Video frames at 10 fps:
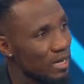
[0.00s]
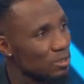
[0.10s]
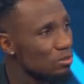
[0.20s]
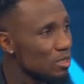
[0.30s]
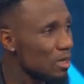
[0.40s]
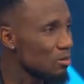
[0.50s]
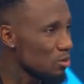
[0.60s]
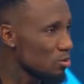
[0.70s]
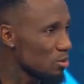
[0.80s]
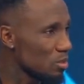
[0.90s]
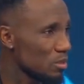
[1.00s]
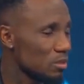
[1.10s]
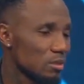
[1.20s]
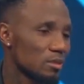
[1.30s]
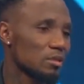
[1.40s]
line. Look at how they conceded
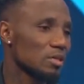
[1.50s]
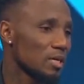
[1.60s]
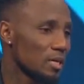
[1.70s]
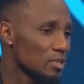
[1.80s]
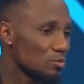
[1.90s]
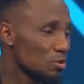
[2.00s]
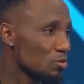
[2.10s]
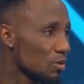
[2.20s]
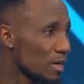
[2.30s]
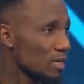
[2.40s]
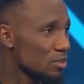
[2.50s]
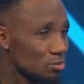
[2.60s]
against Maruma Gallants.